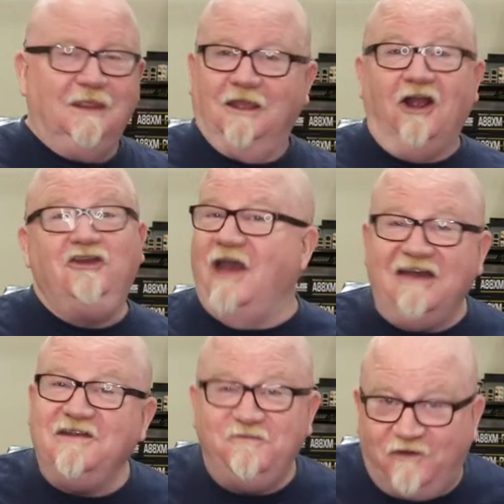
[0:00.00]
Are you
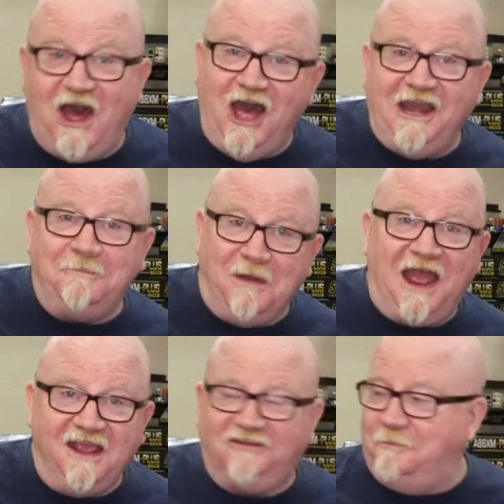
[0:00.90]
having fun at my
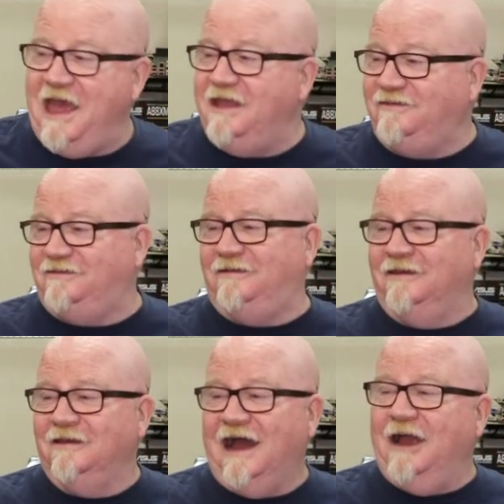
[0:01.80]
expense?
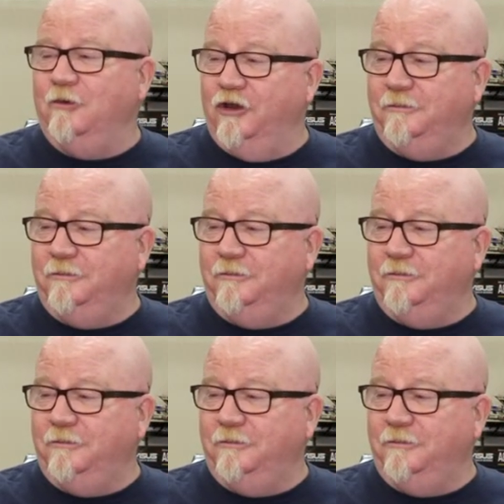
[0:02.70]
I would